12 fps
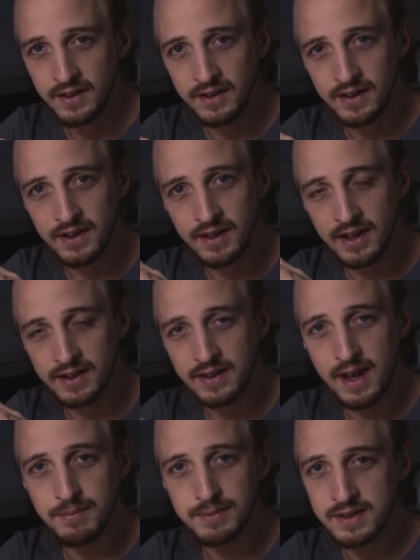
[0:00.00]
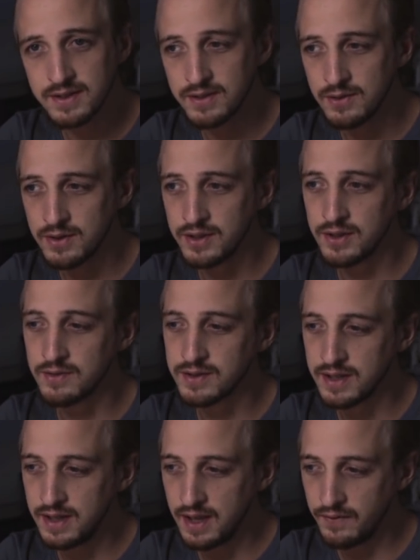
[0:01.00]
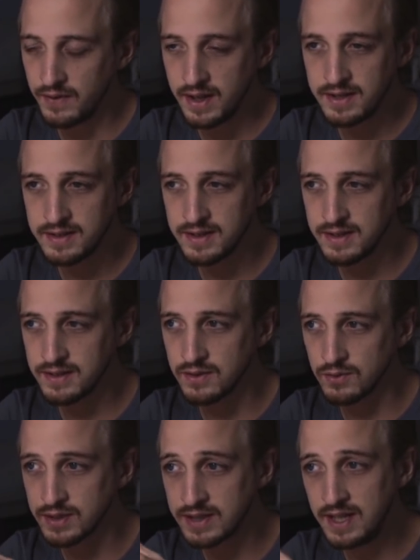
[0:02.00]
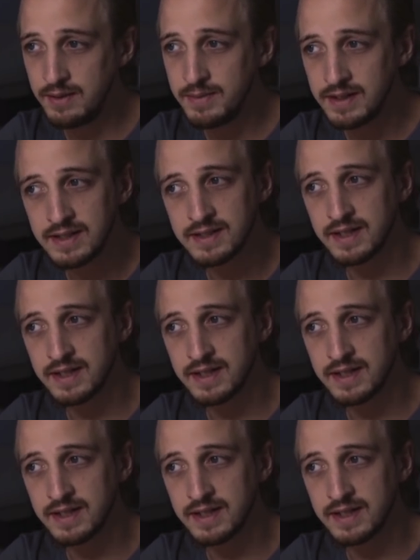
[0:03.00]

the adapter, so you can use EF lenses, or Siemens, it's an